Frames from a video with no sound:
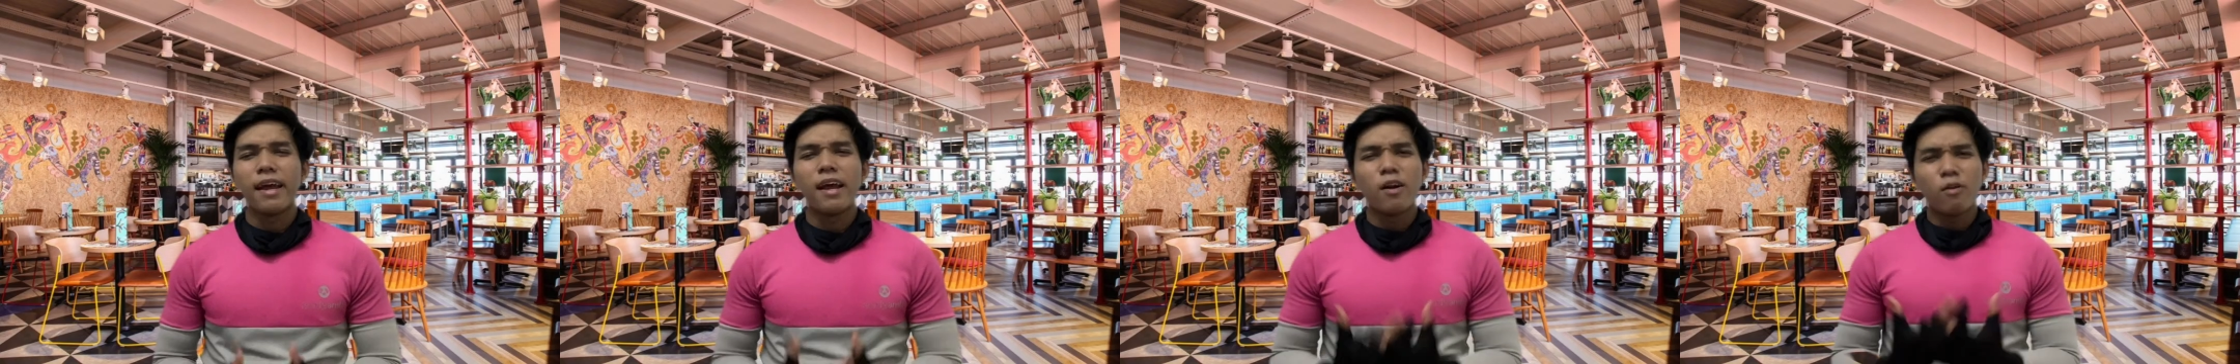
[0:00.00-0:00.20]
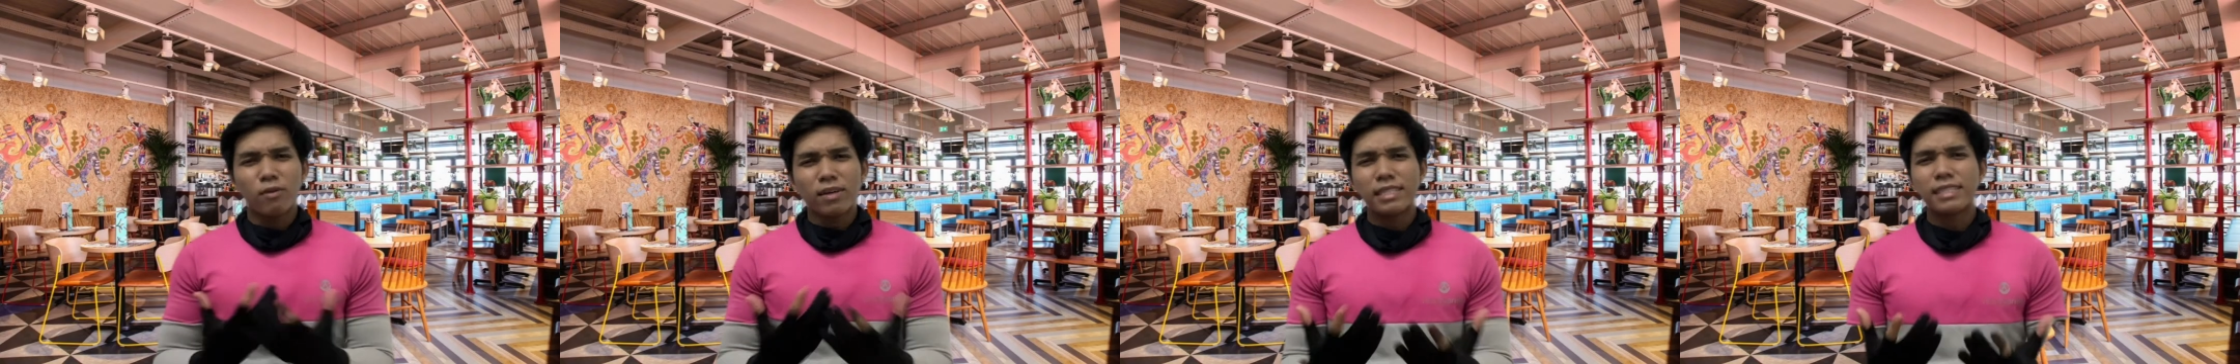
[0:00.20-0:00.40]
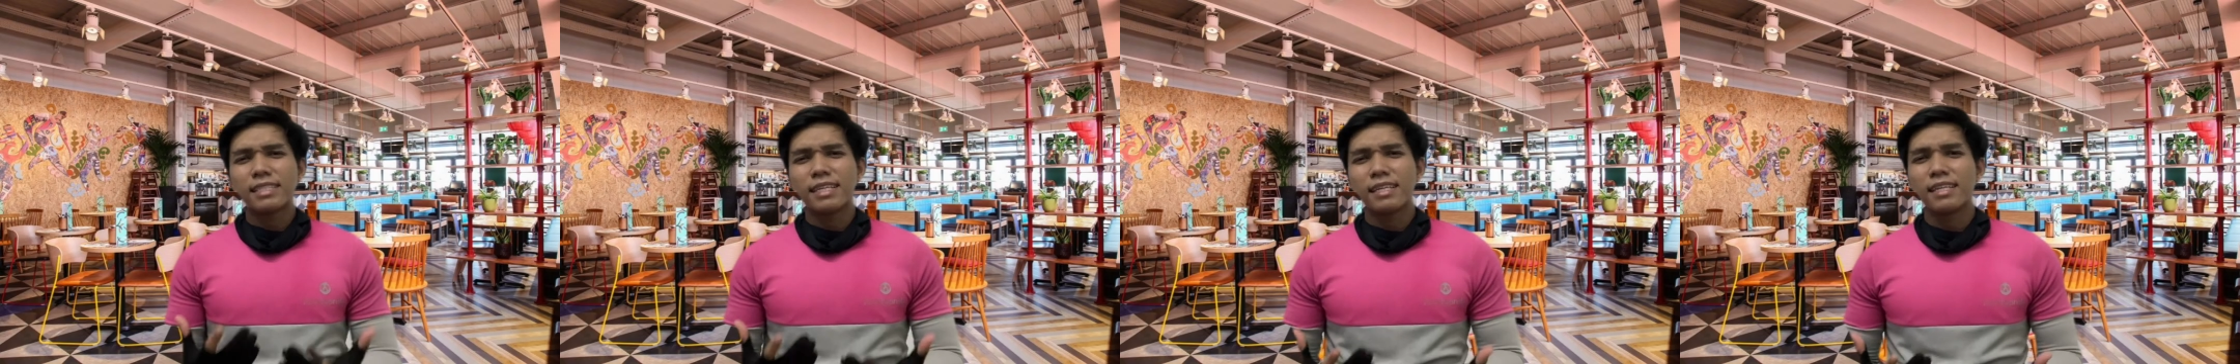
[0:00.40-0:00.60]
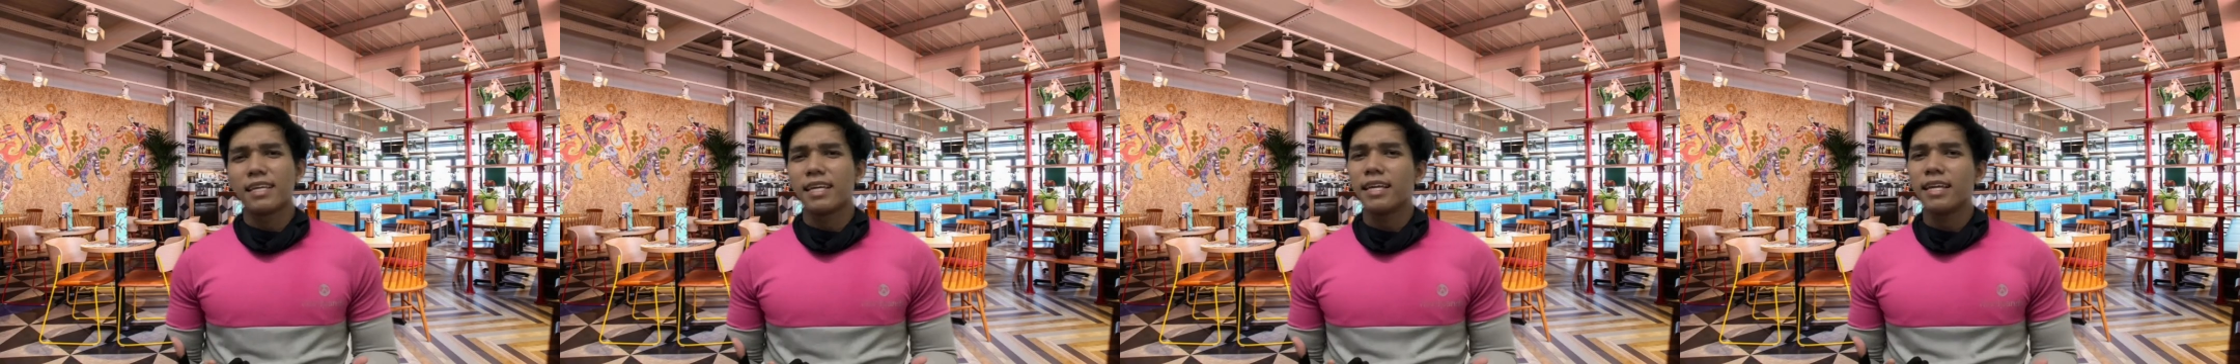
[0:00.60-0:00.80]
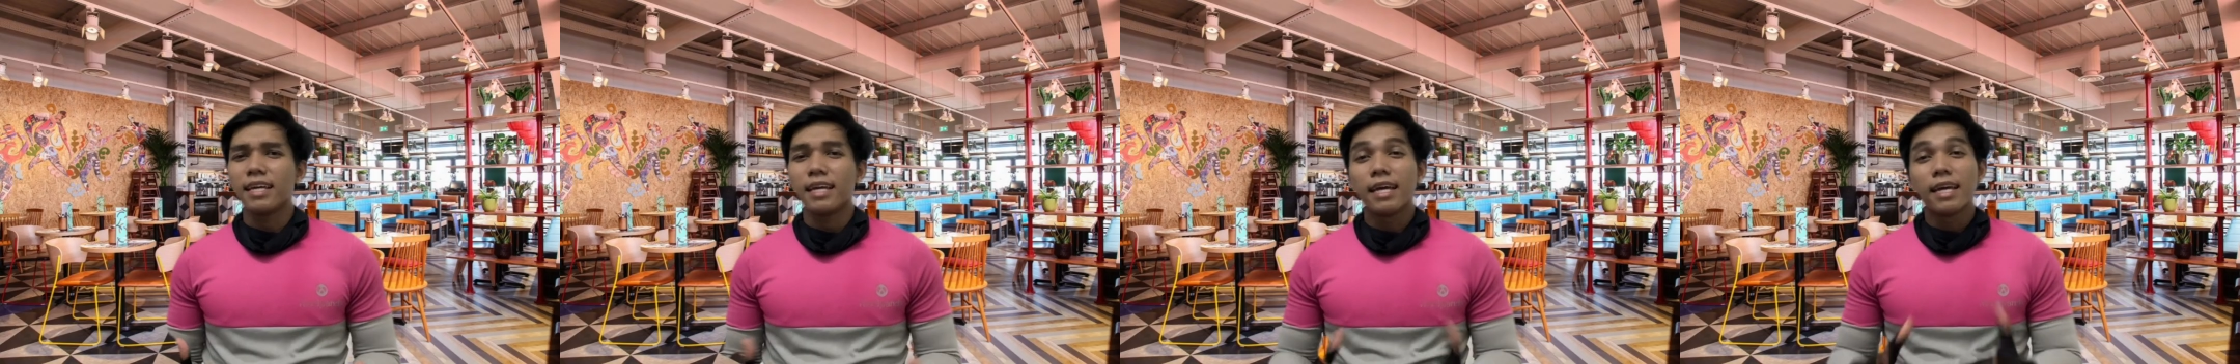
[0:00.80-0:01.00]

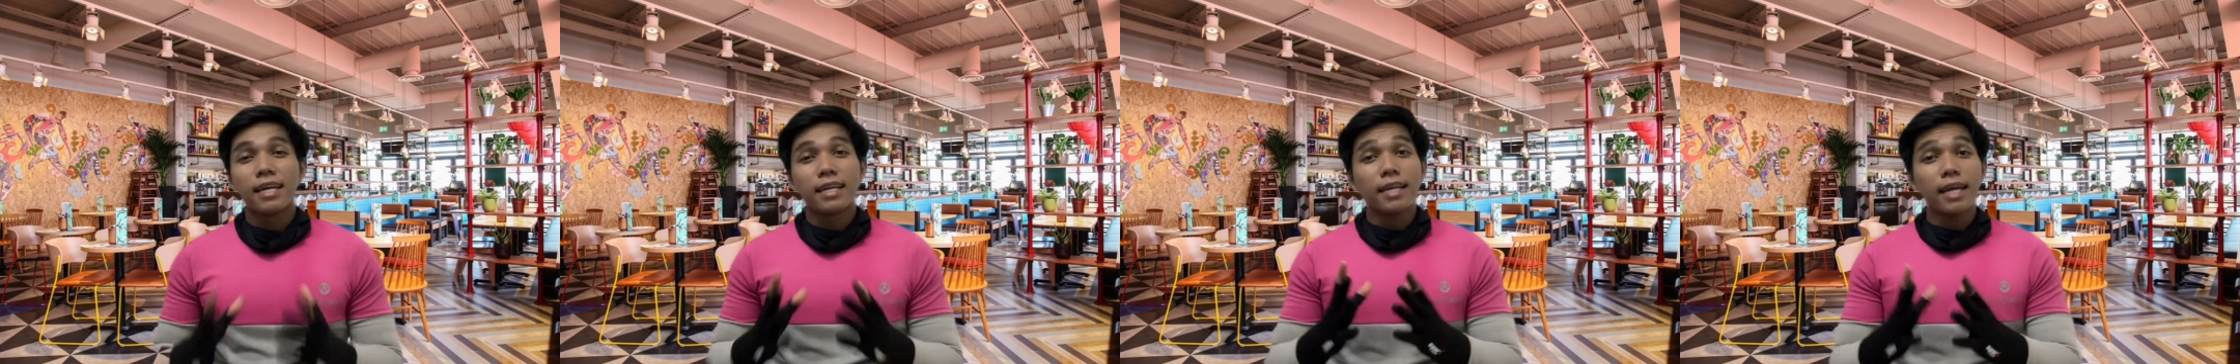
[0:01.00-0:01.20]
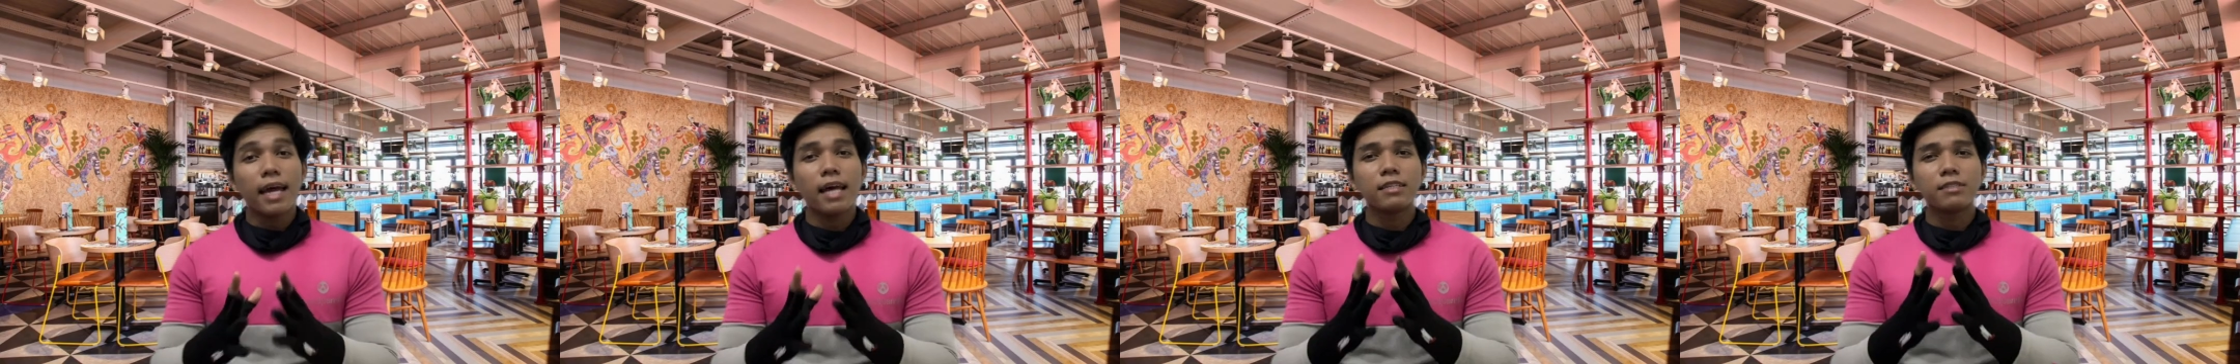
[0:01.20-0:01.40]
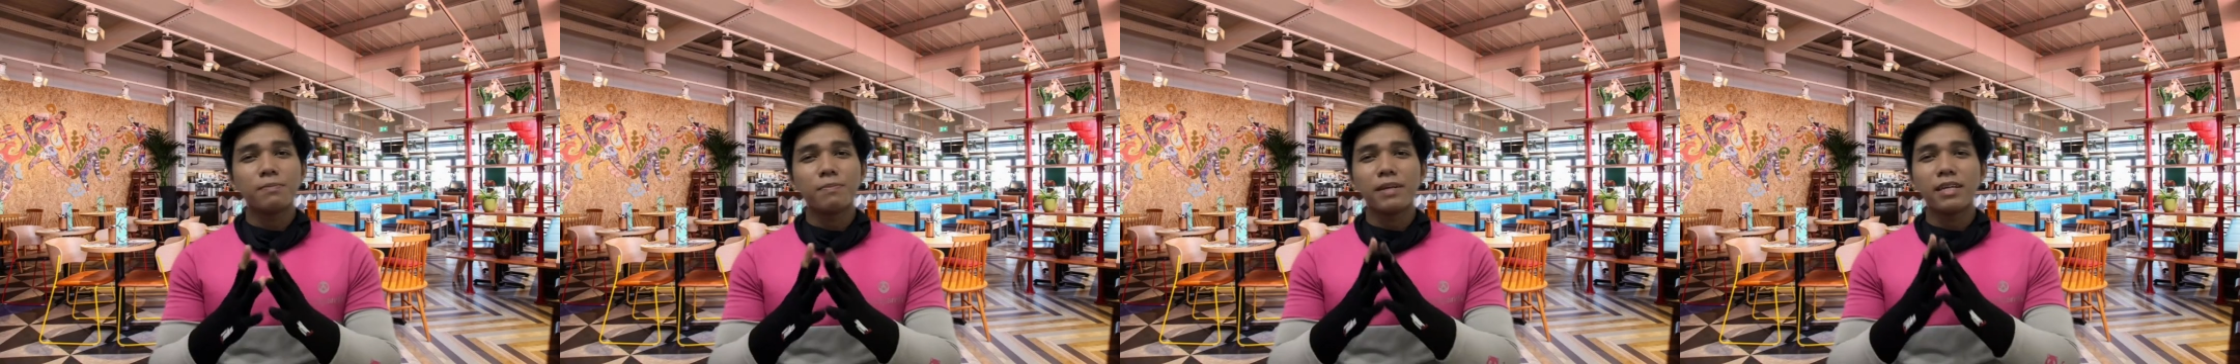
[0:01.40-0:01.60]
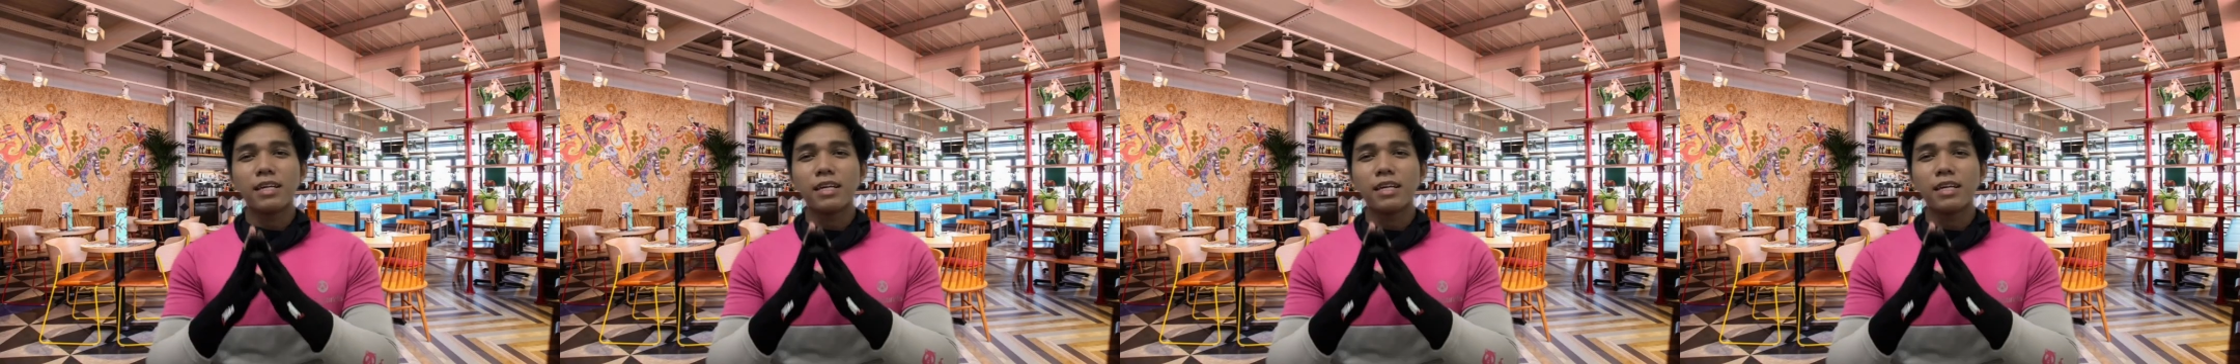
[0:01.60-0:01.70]
Recently, there has been